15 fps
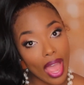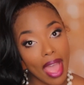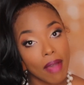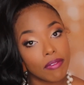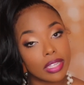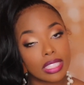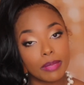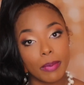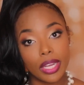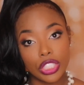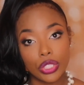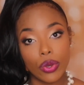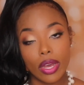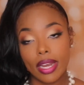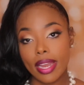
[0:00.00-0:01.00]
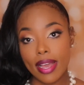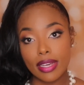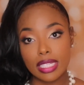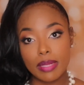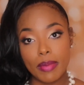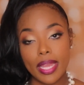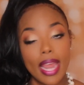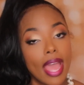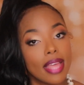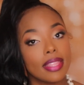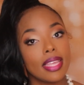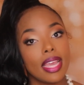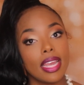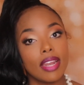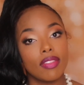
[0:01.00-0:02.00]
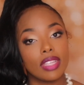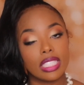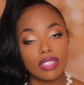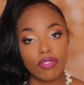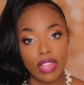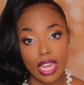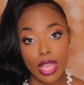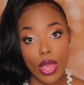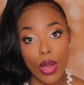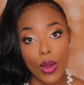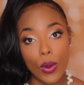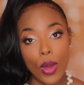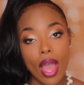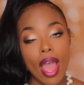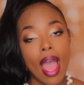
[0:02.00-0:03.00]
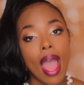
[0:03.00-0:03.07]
I have a special announcement at the end of this video,